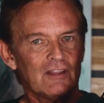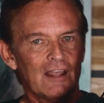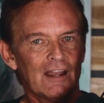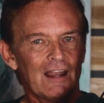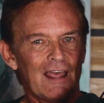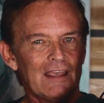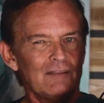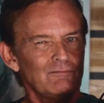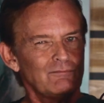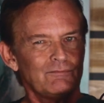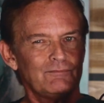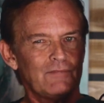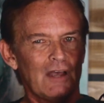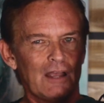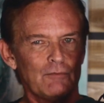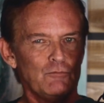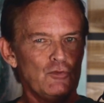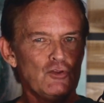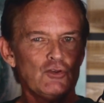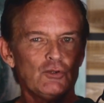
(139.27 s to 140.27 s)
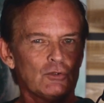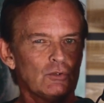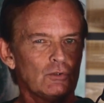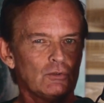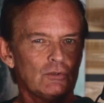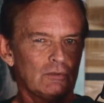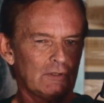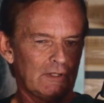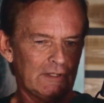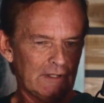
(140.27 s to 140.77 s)
And I
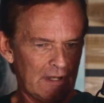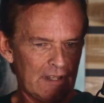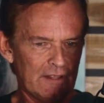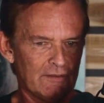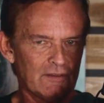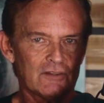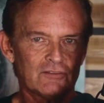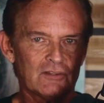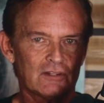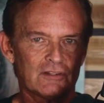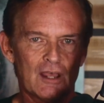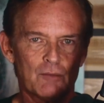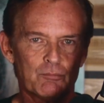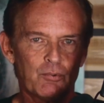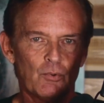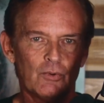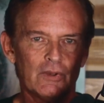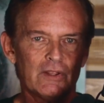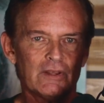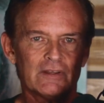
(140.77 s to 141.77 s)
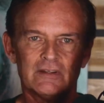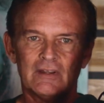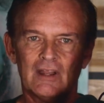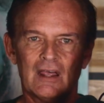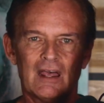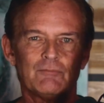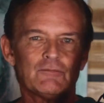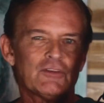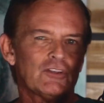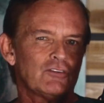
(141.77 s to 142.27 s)
knew in this at that point, and
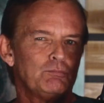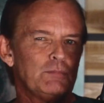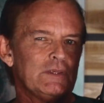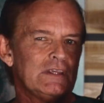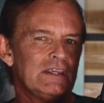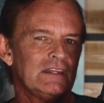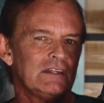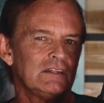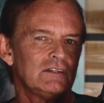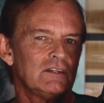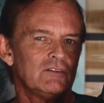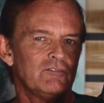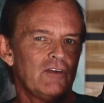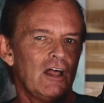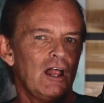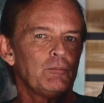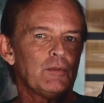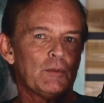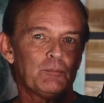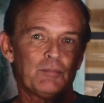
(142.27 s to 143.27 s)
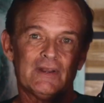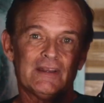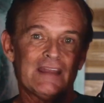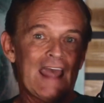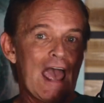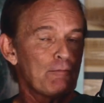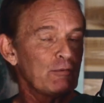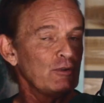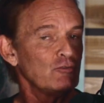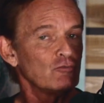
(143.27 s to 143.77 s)
I'm just beginning to develop it, but it
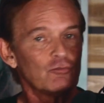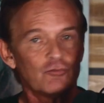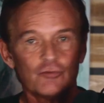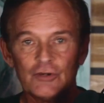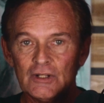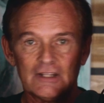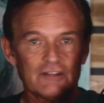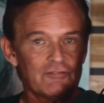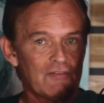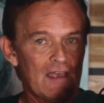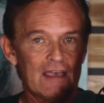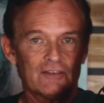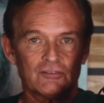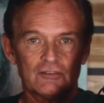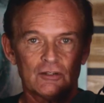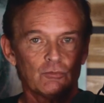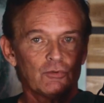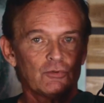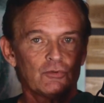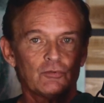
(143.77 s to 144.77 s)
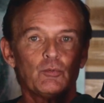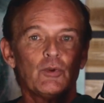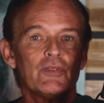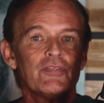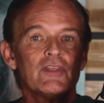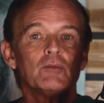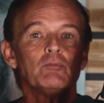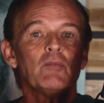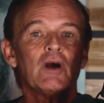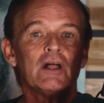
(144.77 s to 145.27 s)
happened really fast. It was
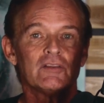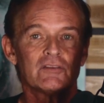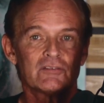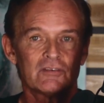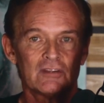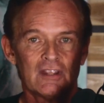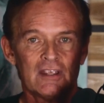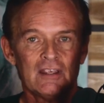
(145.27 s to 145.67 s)
within months.